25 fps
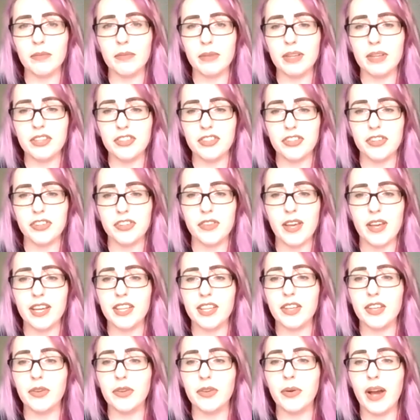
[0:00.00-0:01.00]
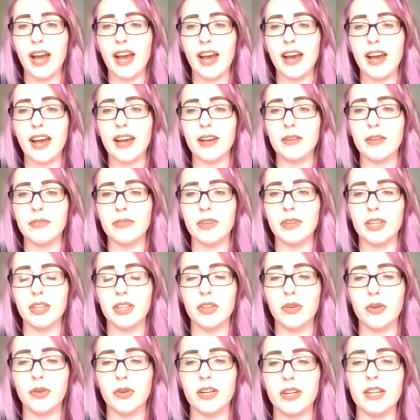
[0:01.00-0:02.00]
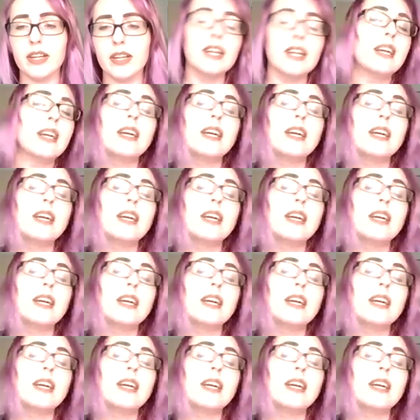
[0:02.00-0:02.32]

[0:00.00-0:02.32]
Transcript: make sure that you have your